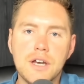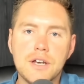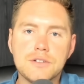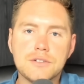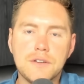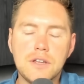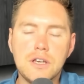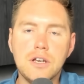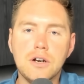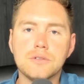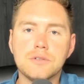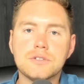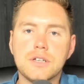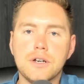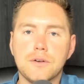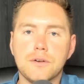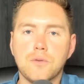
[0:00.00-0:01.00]
so that you don't
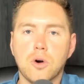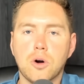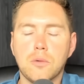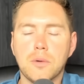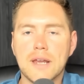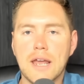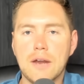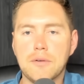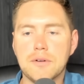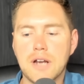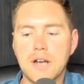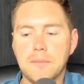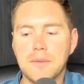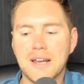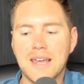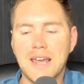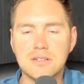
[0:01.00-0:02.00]
see your 401k
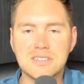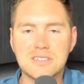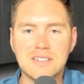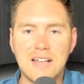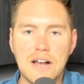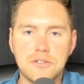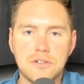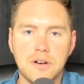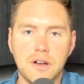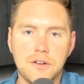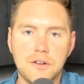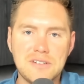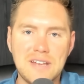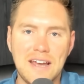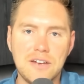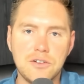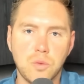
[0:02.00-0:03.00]
retirement account slash another
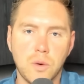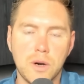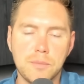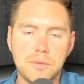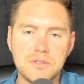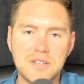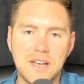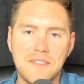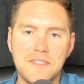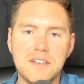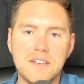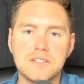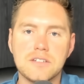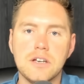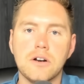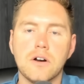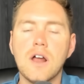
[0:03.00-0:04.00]
10-20%
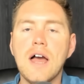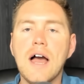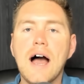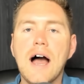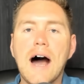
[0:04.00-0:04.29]
this year.